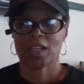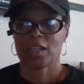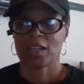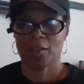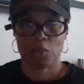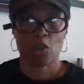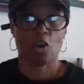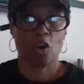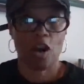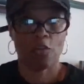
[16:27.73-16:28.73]
and book a
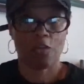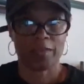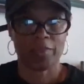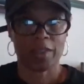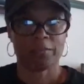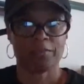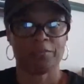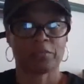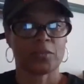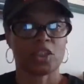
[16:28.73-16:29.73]
call with me.
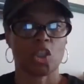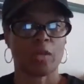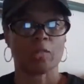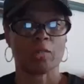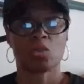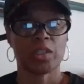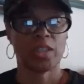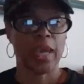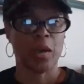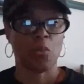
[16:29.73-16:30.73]
So I'm going to
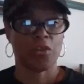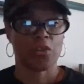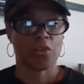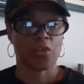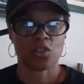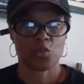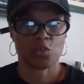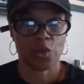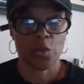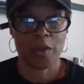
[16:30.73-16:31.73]
recap with you guys
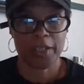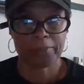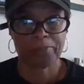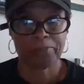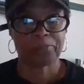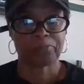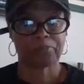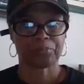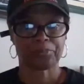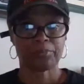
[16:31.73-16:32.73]
real quick.
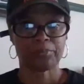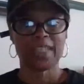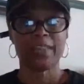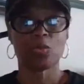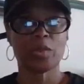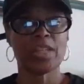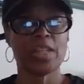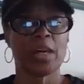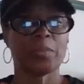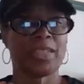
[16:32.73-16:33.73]
The
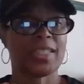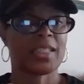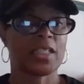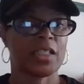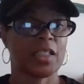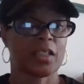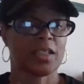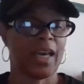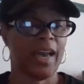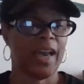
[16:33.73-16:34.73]
recap is
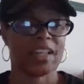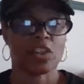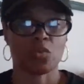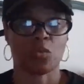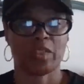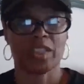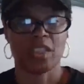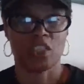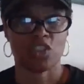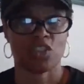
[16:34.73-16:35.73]
the actions with
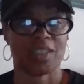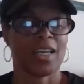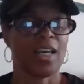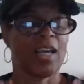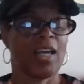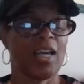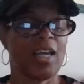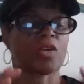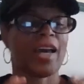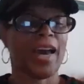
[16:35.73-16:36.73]
intentions.
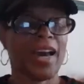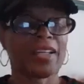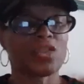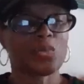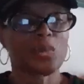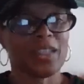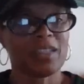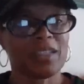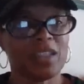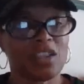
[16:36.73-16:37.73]
The actions with
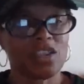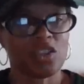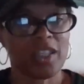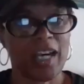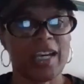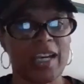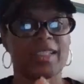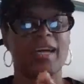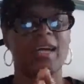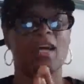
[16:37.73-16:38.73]
intentions, guys.
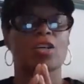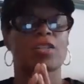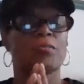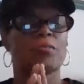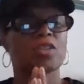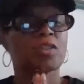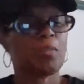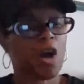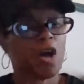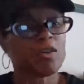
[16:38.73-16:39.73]

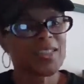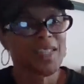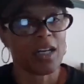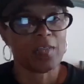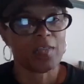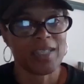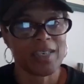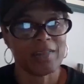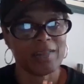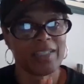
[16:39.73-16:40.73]
Small steps
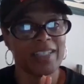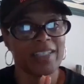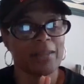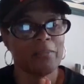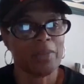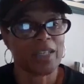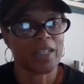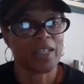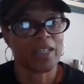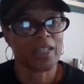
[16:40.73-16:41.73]
lead to big
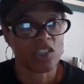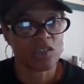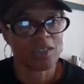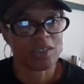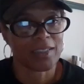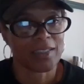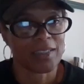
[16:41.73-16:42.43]
changes.